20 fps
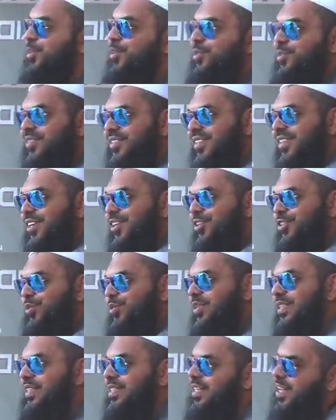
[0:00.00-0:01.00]
don't go
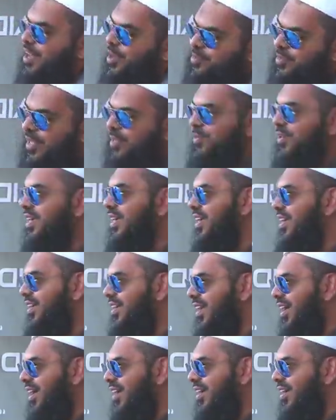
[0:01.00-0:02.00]
towards Islam, then what can
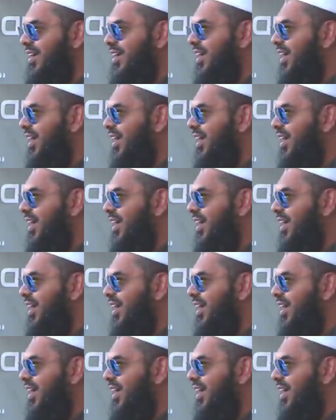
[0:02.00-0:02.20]
Allah?